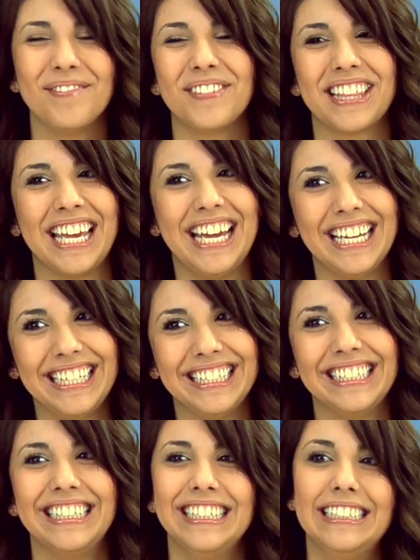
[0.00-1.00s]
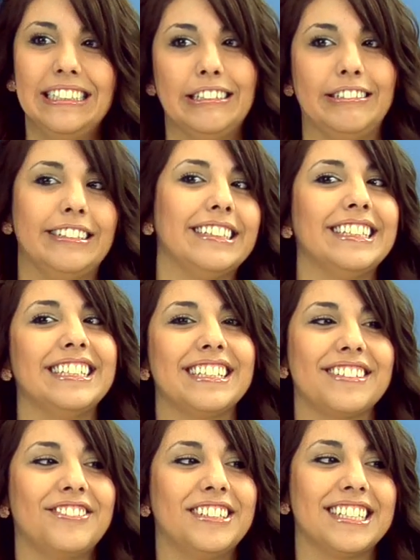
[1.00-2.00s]
But then I
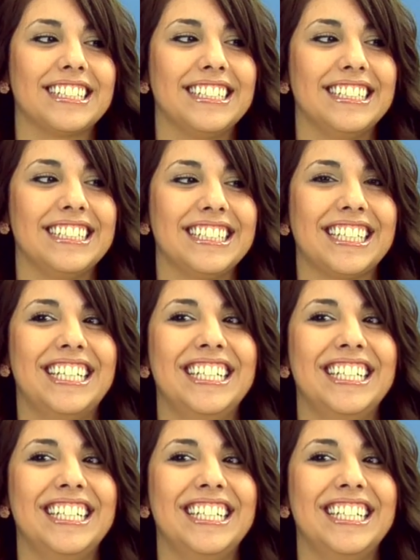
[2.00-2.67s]
realized it wasn't.